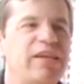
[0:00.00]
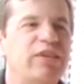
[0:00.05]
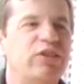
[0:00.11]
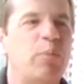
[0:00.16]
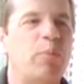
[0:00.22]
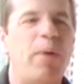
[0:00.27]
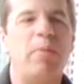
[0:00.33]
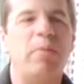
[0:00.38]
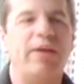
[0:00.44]

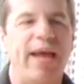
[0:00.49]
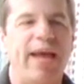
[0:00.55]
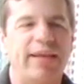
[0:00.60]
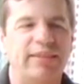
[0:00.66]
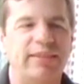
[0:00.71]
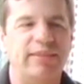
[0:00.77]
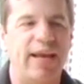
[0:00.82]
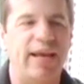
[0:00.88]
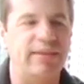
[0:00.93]
So public
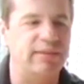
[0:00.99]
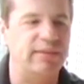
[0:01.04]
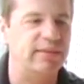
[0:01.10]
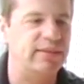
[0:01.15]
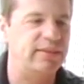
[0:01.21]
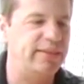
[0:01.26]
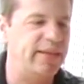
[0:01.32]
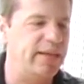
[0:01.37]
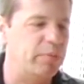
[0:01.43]
access has
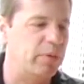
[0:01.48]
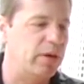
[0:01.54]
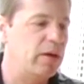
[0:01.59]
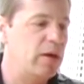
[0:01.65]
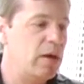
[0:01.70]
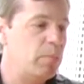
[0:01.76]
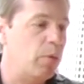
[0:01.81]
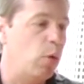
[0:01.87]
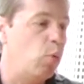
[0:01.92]
this stigma.
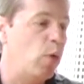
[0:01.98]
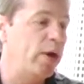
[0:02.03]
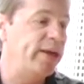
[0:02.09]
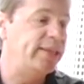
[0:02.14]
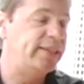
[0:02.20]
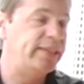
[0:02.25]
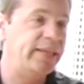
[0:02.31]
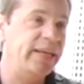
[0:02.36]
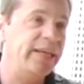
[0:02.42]
But what
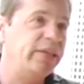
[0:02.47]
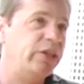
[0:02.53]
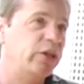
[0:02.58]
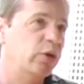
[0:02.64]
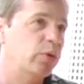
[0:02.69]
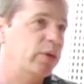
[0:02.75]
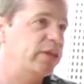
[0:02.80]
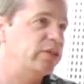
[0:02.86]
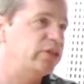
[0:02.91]
it did
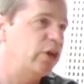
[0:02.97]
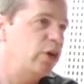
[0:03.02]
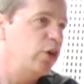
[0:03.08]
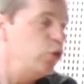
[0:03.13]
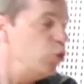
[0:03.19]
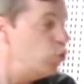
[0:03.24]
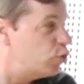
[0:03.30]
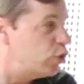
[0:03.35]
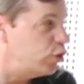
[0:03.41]
do is
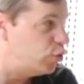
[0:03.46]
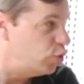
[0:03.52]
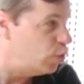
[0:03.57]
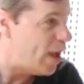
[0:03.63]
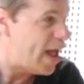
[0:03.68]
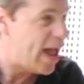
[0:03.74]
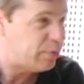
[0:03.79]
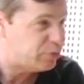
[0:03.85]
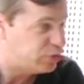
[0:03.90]
you could
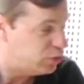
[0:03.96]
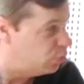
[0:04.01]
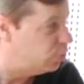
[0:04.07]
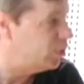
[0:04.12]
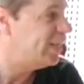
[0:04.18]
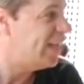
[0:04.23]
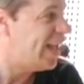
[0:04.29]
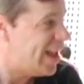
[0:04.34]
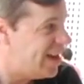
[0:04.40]
do
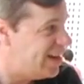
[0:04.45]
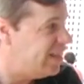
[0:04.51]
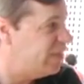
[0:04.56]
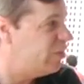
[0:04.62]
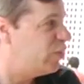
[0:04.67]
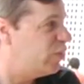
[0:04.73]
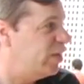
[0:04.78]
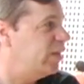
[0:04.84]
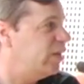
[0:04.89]
absolutely
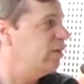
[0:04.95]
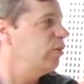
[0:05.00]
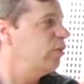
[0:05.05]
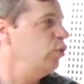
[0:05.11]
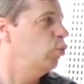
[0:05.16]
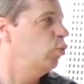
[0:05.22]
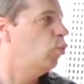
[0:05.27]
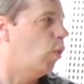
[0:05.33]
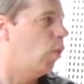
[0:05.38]

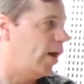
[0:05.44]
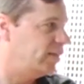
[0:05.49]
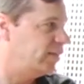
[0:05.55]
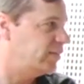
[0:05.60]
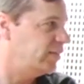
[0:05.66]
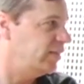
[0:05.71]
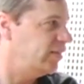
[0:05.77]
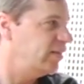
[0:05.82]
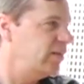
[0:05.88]
anything you
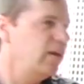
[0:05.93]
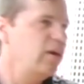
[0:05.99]
wanted.